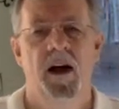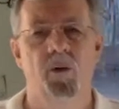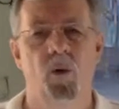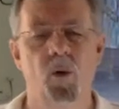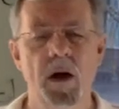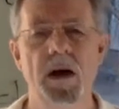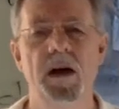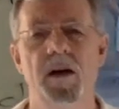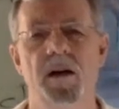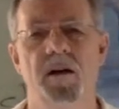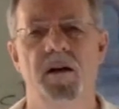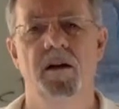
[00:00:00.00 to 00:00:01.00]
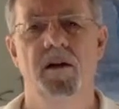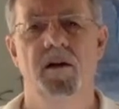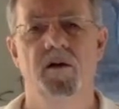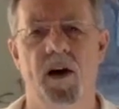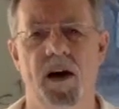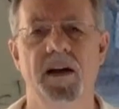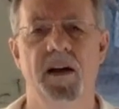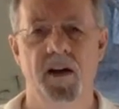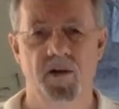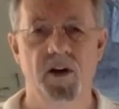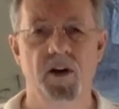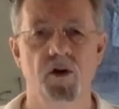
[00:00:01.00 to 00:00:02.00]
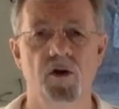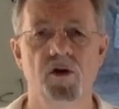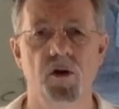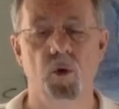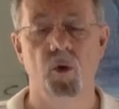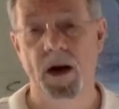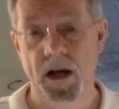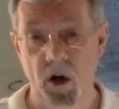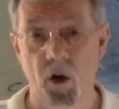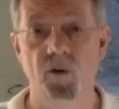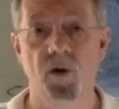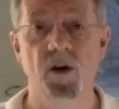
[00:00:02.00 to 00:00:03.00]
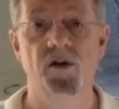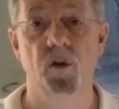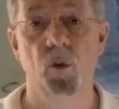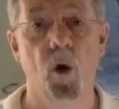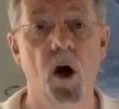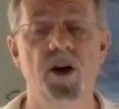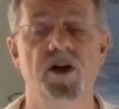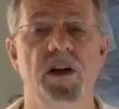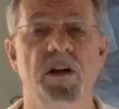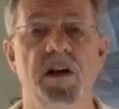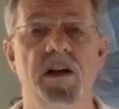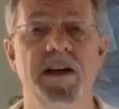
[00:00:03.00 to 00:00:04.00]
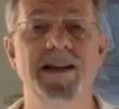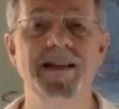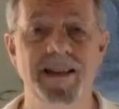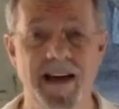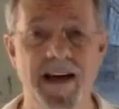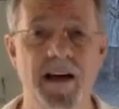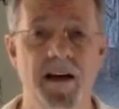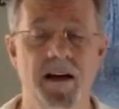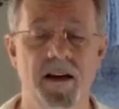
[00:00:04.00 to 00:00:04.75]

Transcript: And when we find individuals who reign over us in Washington, D.C.,